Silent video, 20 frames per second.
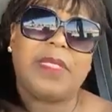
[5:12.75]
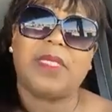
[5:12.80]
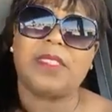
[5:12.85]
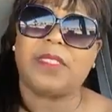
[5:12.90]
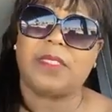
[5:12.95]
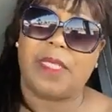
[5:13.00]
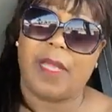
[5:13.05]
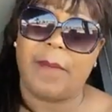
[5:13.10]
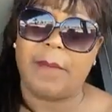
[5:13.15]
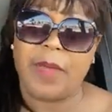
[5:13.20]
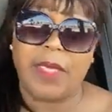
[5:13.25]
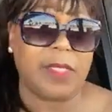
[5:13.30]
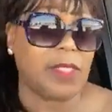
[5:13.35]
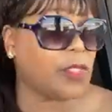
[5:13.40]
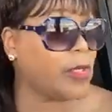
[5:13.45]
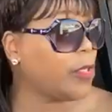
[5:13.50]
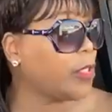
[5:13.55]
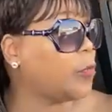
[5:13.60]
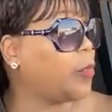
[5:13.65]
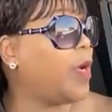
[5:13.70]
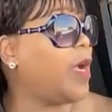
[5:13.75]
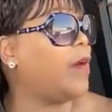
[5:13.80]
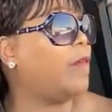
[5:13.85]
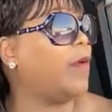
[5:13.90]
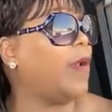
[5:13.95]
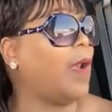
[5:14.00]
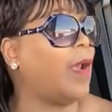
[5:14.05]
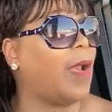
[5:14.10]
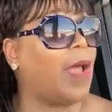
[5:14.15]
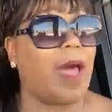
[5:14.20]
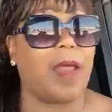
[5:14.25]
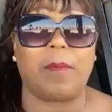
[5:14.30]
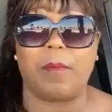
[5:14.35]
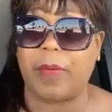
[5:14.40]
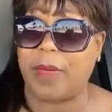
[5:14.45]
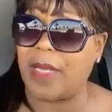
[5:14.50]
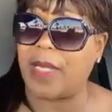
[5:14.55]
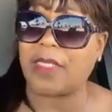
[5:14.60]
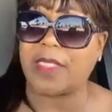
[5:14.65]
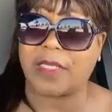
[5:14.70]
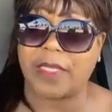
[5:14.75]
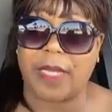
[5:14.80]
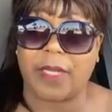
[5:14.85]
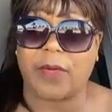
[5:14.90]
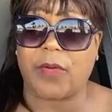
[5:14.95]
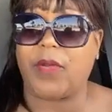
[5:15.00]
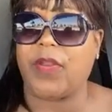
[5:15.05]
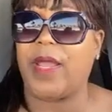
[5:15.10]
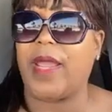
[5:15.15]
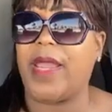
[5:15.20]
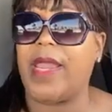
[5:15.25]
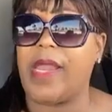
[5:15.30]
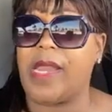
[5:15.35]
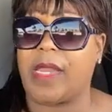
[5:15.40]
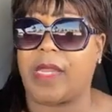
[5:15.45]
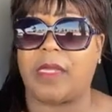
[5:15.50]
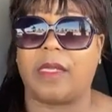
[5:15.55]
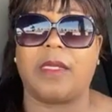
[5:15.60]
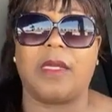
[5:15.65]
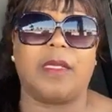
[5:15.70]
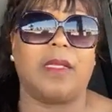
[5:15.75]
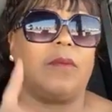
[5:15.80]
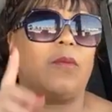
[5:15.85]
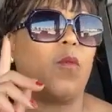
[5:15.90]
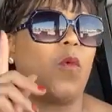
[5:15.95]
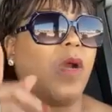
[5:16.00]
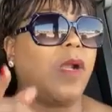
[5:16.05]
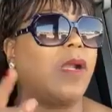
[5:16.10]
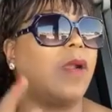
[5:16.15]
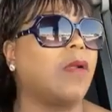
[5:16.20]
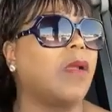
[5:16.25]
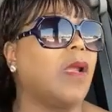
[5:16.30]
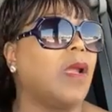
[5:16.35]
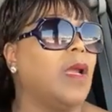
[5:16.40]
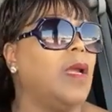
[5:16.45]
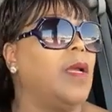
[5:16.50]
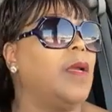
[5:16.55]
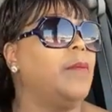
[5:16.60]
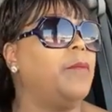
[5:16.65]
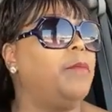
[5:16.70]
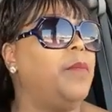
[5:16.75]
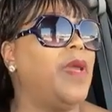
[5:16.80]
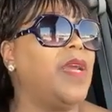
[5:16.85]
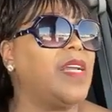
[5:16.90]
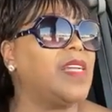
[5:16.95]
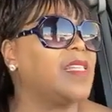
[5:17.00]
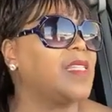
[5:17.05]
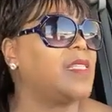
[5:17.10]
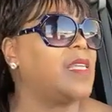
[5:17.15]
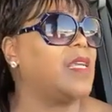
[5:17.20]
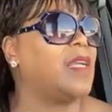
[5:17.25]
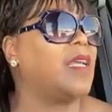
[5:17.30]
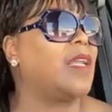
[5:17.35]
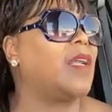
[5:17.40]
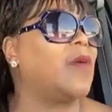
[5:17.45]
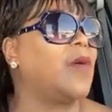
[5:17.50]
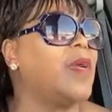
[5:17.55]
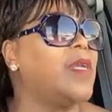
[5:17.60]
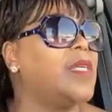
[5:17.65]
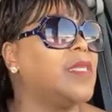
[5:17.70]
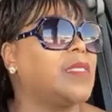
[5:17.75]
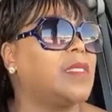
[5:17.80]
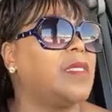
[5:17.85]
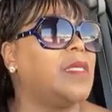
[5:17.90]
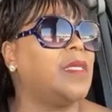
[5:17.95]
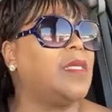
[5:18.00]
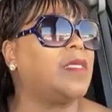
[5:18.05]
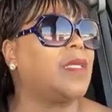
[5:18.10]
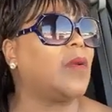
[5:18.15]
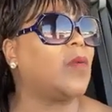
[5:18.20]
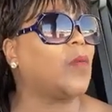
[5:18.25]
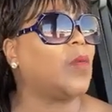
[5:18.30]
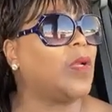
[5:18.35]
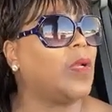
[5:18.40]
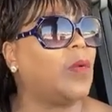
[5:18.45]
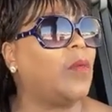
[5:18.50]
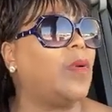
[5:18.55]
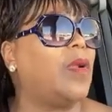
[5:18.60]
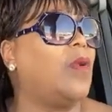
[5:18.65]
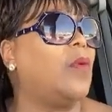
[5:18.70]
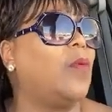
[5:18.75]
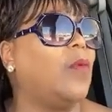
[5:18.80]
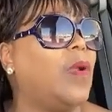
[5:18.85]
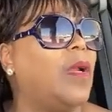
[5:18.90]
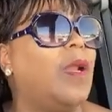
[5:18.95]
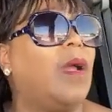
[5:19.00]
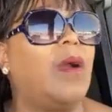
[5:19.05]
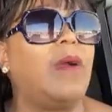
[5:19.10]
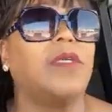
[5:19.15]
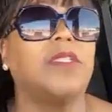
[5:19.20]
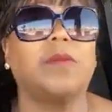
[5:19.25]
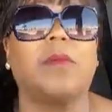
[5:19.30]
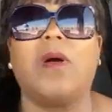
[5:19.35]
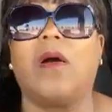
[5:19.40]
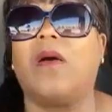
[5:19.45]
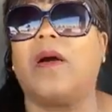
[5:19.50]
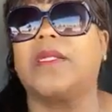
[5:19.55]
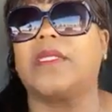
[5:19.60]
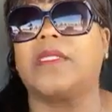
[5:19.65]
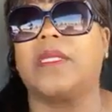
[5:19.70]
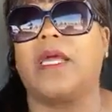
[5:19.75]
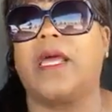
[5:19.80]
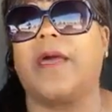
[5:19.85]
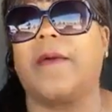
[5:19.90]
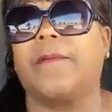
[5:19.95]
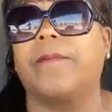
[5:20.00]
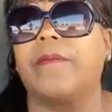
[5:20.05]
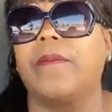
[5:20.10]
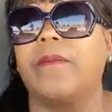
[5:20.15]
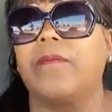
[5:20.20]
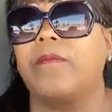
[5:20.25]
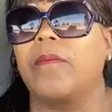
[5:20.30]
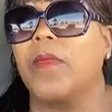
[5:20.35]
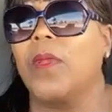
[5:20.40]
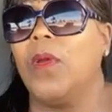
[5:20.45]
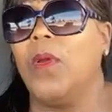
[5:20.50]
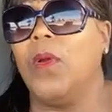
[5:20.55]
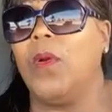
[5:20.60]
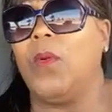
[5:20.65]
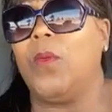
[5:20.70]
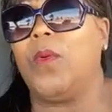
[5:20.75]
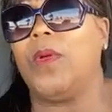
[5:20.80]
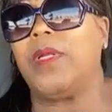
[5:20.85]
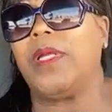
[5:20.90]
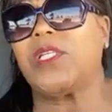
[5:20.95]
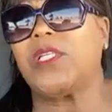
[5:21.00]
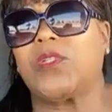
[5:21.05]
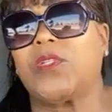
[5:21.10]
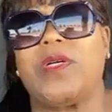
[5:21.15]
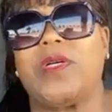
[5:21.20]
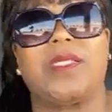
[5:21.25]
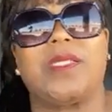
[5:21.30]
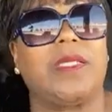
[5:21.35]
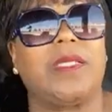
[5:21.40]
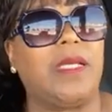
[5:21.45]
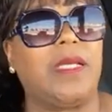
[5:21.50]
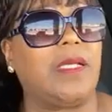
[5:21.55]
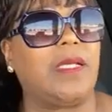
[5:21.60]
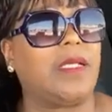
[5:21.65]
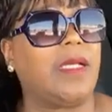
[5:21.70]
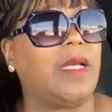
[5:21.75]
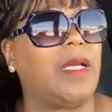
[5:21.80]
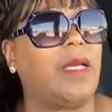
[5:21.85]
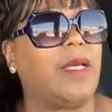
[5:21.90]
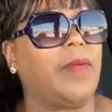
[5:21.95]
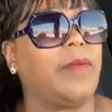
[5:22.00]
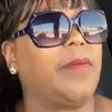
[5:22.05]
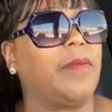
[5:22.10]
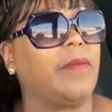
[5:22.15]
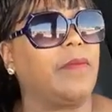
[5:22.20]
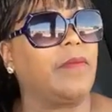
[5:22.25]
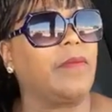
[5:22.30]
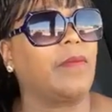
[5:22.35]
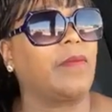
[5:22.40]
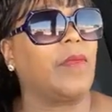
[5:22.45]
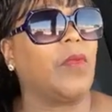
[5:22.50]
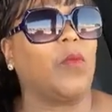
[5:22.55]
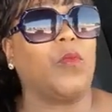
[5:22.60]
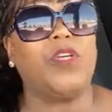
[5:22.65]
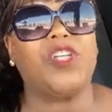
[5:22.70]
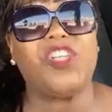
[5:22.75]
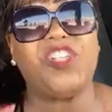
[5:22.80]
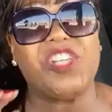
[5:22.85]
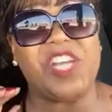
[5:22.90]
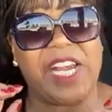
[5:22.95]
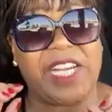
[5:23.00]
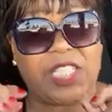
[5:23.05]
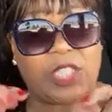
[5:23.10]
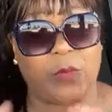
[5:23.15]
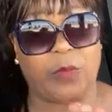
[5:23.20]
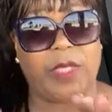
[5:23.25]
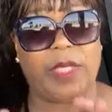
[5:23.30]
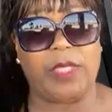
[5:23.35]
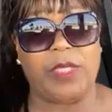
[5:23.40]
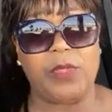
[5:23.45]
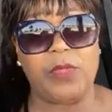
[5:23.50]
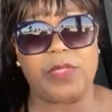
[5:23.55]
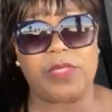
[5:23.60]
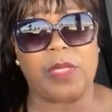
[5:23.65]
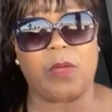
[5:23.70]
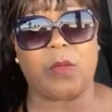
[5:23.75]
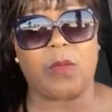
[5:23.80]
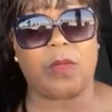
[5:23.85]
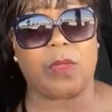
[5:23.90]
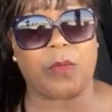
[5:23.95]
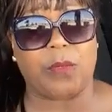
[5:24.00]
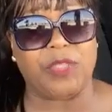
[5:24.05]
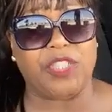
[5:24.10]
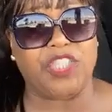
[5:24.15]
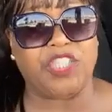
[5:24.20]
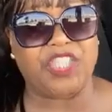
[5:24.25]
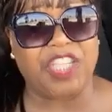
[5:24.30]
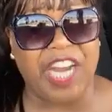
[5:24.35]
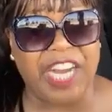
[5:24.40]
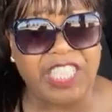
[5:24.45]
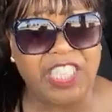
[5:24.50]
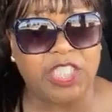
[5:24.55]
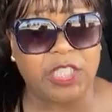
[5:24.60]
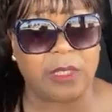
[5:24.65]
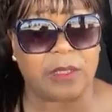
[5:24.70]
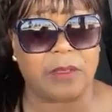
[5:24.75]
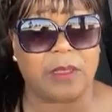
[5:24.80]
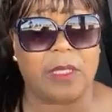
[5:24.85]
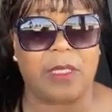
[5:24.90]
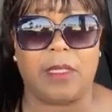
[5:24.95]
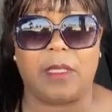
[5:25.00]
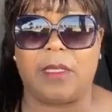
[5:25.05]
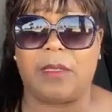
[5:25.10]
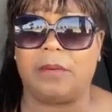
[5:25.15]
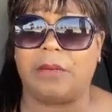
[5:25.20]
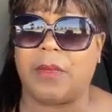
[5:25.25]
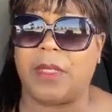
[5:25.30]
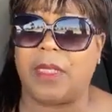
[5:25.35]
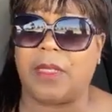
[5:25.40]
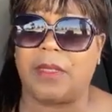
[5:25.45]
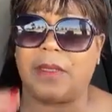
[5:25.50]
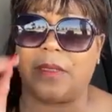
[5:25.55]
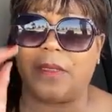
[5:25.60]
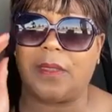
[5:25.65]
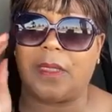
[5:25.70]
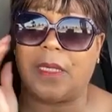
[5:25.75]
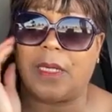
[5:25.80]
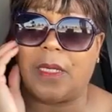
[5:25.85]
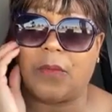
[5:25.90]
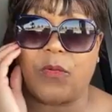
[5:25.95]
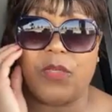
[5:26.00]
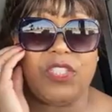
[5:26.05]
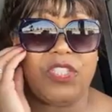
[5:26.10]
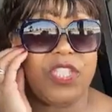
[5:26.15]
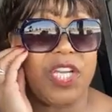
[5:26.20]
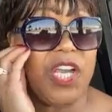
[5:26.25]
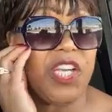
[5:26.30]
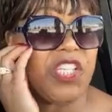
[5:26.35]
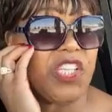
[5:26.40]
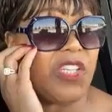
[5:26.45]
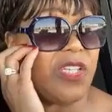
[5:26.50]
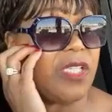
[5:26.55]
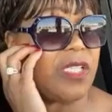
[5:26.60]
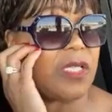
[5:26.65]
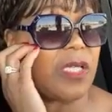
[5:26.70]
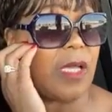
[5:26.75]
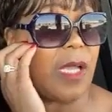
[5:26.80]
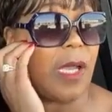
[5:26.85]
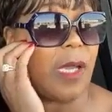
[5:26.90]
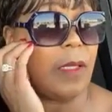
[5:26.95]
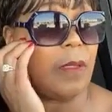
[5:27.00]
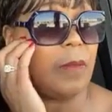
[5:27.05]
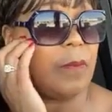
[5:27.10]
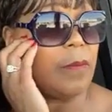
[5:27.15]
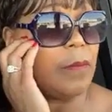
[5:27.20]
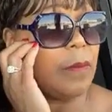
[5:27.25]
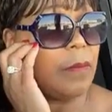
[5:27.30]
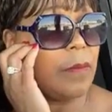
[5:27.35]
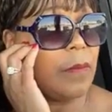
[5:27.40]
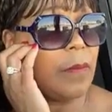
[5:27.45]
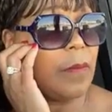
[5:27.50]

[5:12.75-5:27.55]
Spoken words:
Because that means church will have a lot of blood stain on their hand. And then one of the biggest thing and the greatest thing that really, really, really hurts my heart is that when they start saying that rejection, when they use that word rejection, oh my God, rejection is like